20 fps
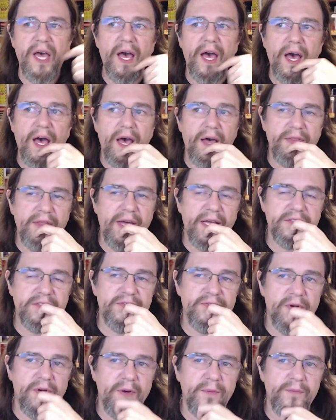That's
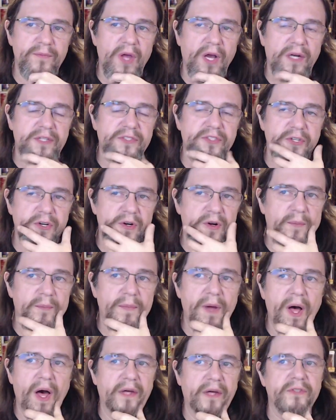from Noctura
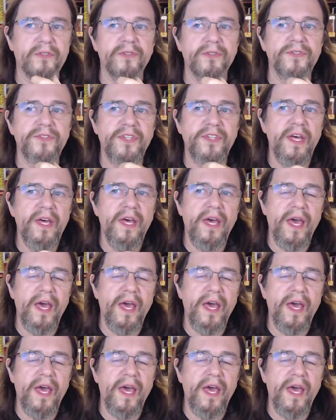Models